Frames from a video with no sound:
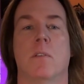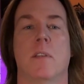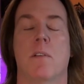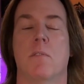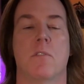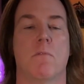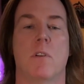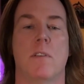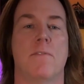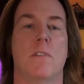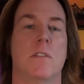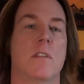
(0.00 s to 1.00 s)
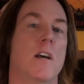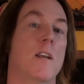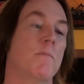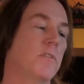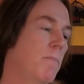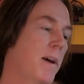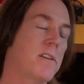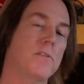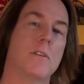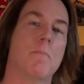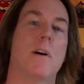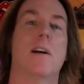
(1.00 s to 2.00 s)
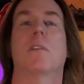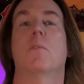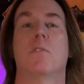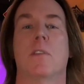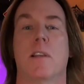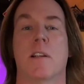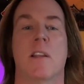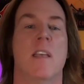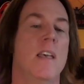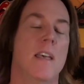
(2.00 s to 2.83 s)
That was a really fun time. Sebastian Bach was there.